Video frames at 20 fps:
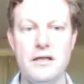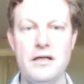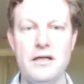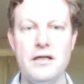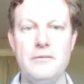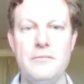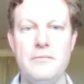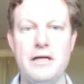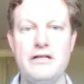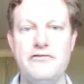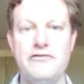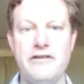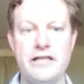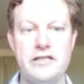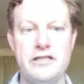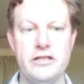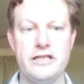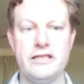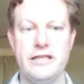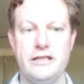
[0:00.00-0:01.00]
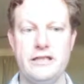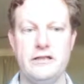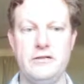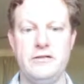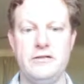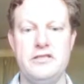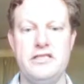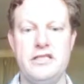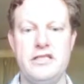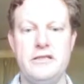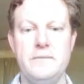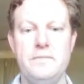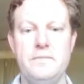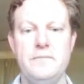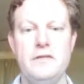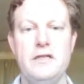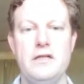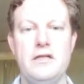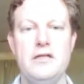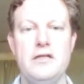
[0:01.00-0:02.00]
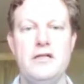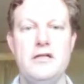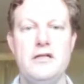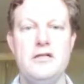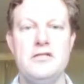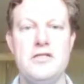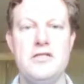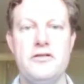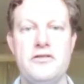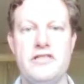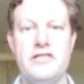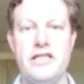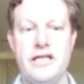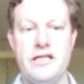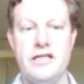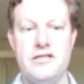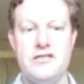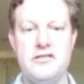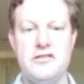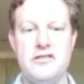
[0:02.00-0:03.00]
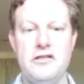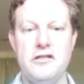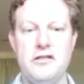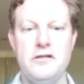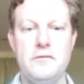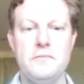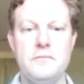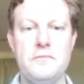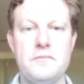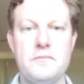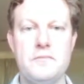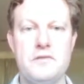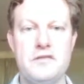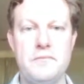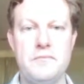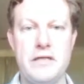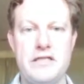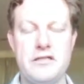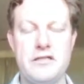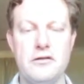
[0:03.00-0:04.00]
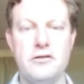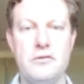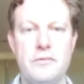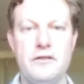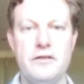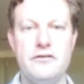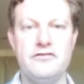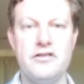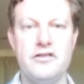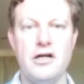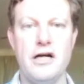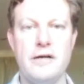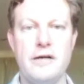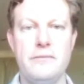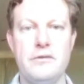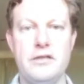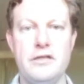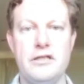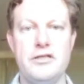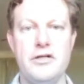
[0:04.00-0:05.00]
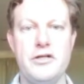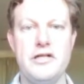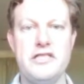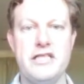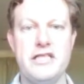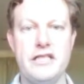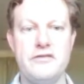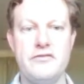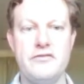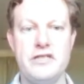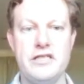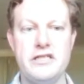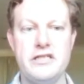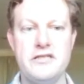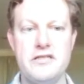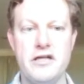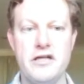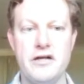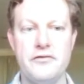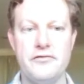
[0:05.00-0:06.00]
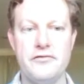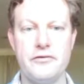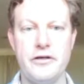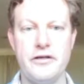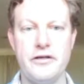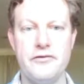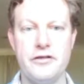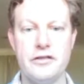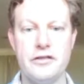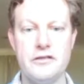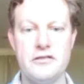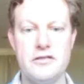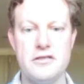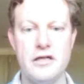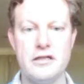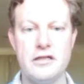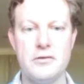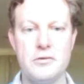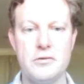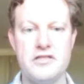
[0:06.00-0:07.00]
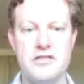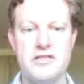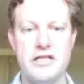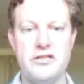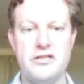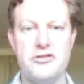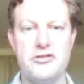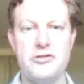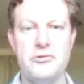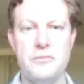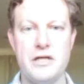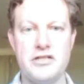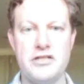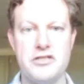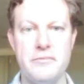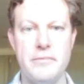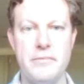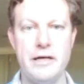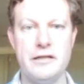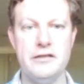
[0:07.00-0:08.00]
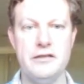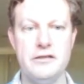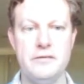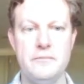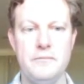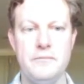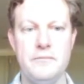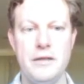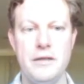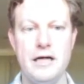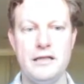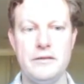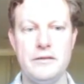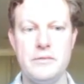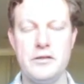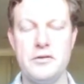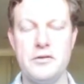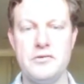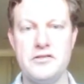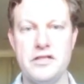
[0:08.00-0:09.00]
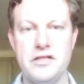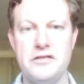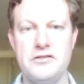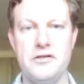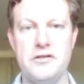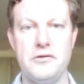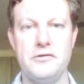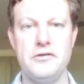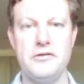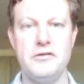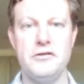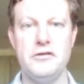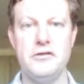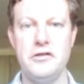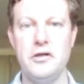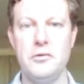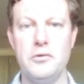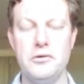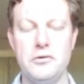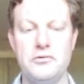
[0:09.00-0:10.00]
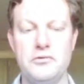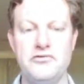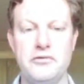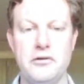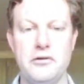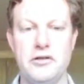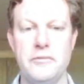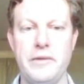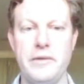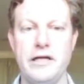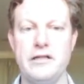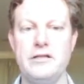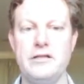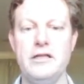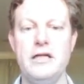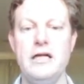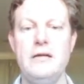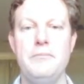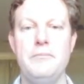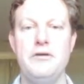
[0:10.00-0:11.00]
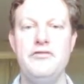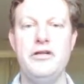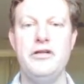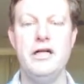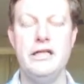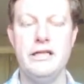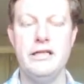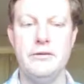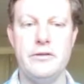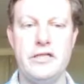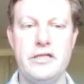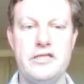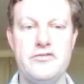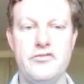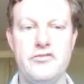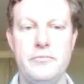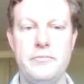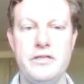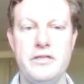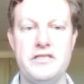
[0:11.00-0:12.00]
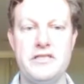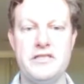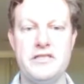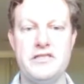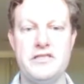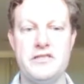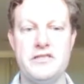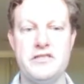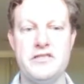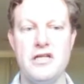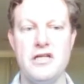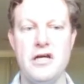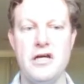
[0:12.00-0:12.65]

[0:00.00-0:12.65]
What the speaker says: Manufacturing technology. So the text spends a little bit of time addressing these three things. I don't want to say too much about it, partly because I don't know an awful lot about it, but the idea is that businesses